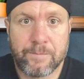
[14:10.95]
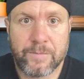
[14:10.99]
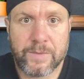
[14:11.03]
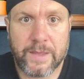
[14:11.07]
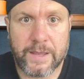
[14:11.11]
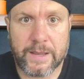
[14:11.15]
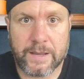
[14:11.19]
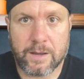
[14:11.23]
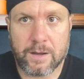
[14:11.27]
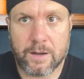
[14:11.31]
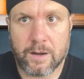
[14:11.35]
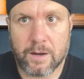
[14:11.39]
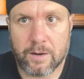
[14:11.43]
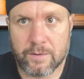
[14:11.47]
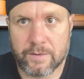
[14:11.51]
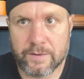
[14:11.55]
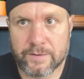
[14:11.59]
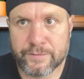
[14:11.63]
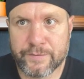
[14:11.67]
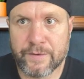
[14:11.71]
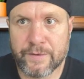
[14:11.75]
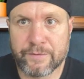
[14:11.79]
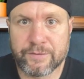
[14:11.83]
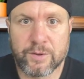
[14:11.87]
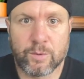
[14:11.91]

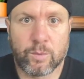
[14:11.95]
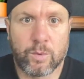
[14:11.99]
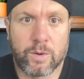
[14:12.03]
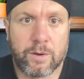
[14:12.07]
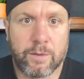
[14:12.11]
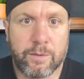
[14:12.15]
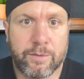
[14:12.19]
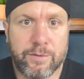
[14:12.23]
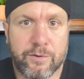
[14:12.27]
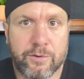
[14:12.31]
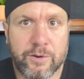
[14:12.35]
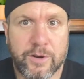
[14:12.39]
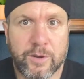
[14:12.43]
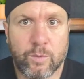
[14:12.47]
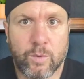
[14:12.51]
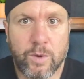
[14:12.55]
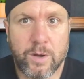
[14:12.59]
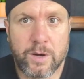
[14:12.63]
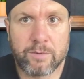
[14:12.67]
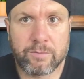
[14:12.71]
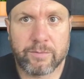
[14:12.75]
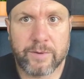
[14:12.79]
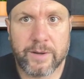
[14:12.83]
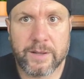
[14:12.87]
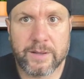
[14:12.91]
is
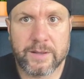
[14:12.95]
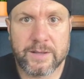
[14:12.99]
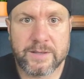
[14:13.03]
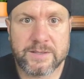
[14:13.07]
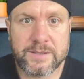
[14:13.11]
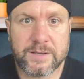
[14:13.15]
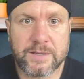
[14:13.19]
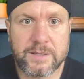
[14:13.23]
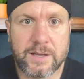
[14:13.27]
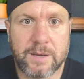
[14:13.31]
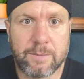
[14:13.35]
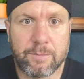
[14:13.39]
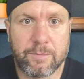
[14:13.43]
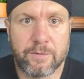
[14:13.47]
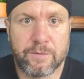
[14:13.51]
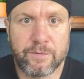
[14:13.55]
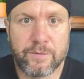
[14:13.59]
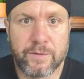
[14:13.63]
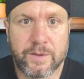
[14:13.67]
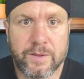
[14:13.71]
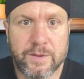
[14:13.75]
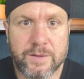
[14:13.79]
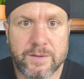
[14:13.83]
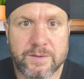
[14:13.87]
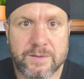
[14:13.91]
51-31 a realistic number
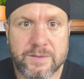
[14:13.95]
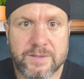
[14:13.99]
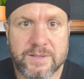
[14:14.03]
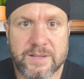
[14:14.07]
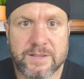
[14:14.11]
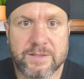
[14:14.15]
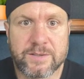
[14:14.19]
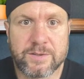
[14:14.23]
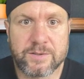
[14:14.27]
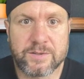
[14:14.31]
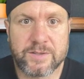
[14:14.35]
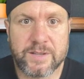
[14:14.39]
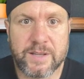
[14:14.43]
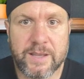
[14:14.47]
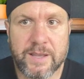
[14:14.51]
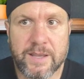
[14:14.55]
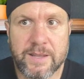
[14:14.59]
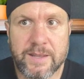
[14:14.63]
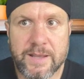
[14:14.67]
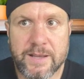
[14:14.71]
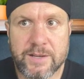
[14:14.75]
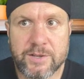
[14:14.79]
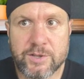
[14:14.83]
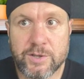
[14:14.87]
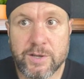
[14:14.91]
for the Sixers to hit
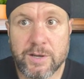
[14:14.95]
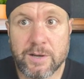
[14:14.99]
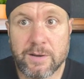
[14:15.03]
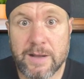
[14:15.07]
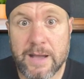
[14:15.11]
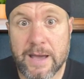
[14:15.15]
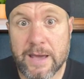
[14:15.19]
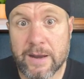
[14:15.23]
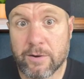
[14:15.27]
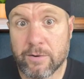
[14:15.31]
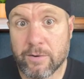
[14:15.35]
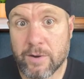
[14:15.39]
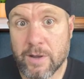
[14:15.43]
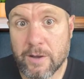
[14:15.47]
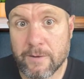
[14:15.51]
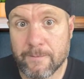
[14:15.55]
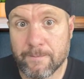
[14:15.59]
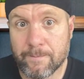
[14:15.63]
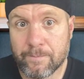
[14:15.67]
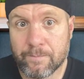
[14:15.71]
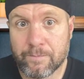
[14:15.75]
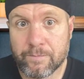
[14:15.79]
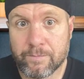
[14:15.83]
next year? I don't know.